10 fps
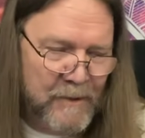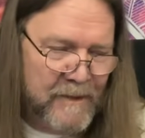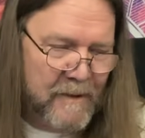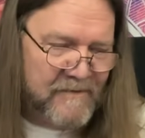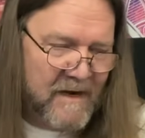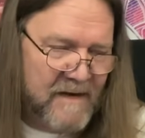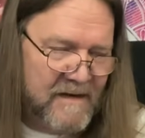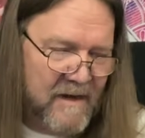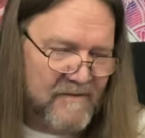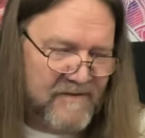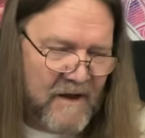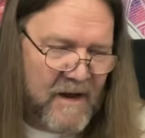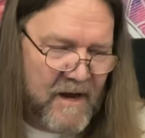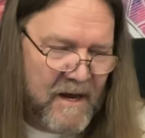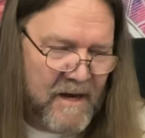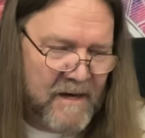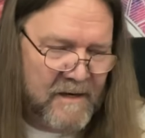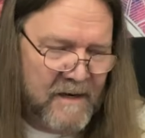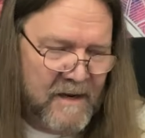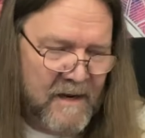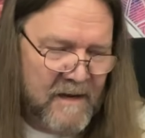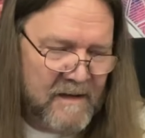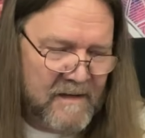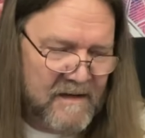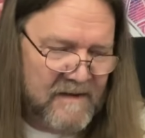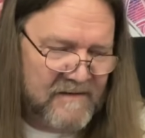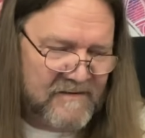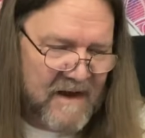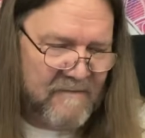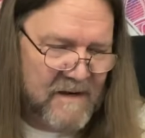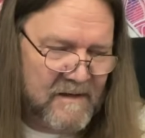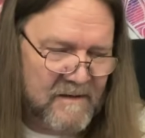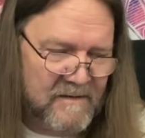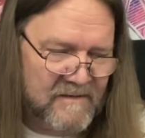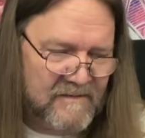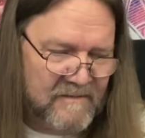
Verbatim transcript: the upside down sun, the seven